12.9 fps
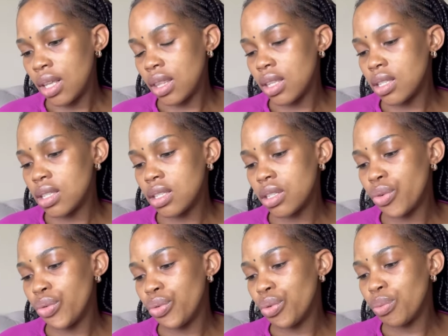this is a
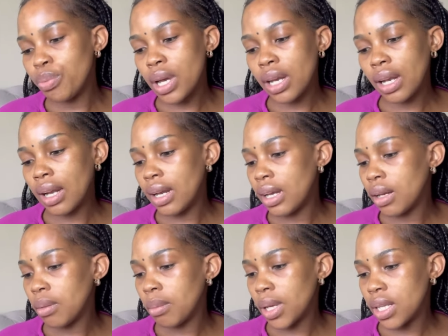room and
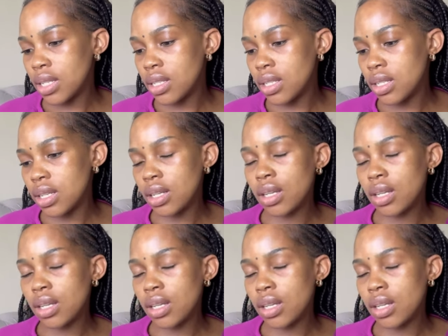linen mist